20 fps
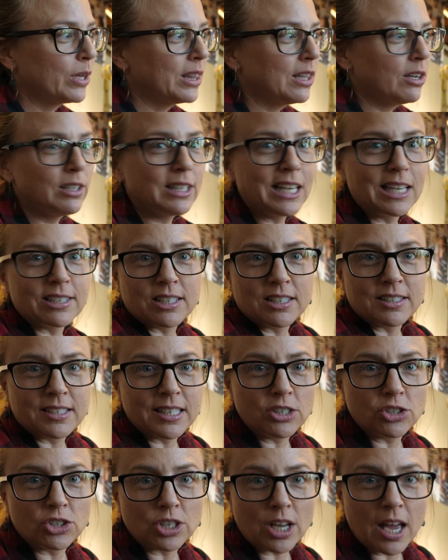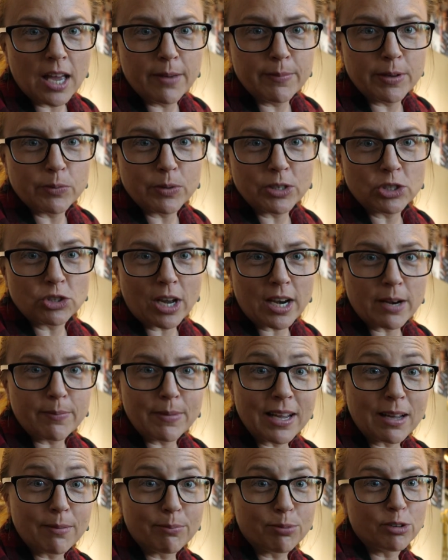we learn lessons each time and we try to
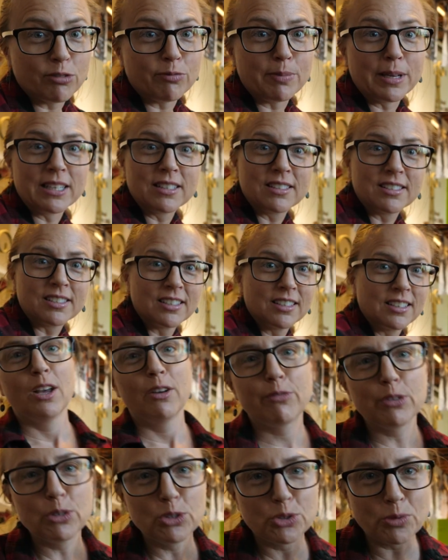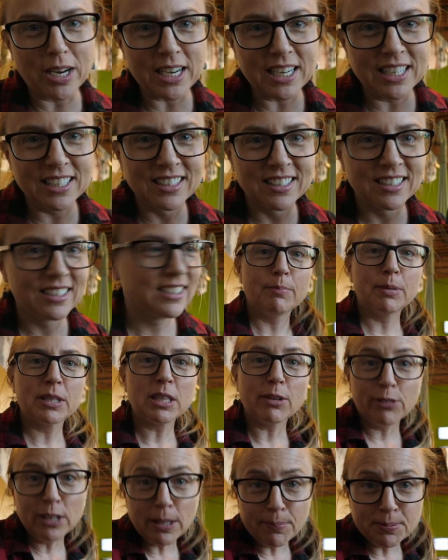make improvements. Food's ready. But
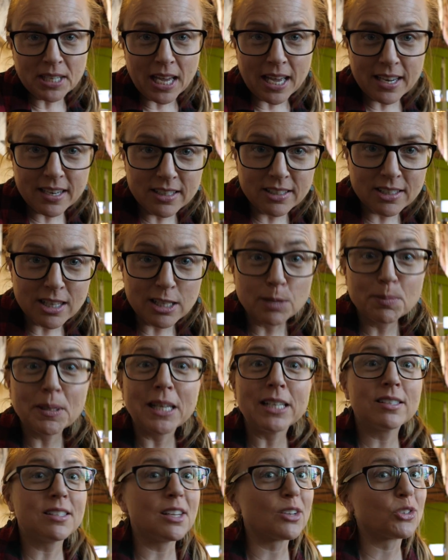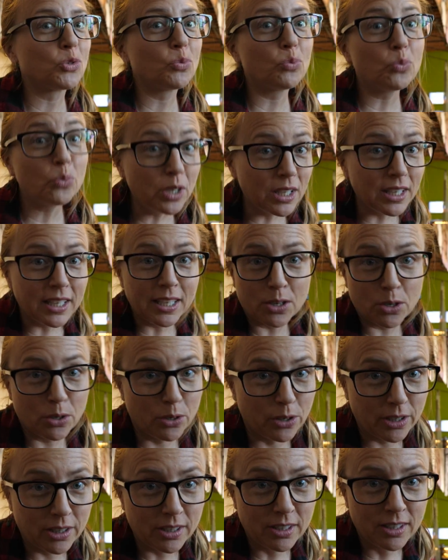the flip side is this place looks really
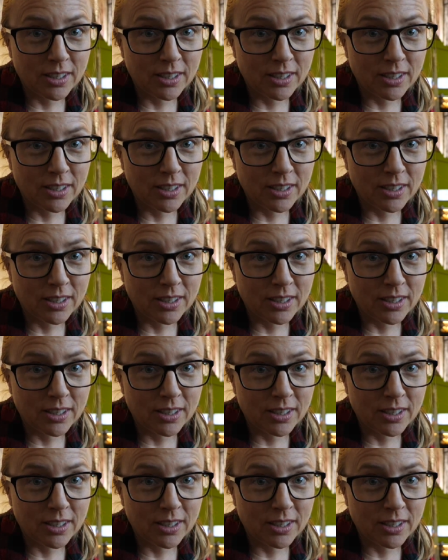cool.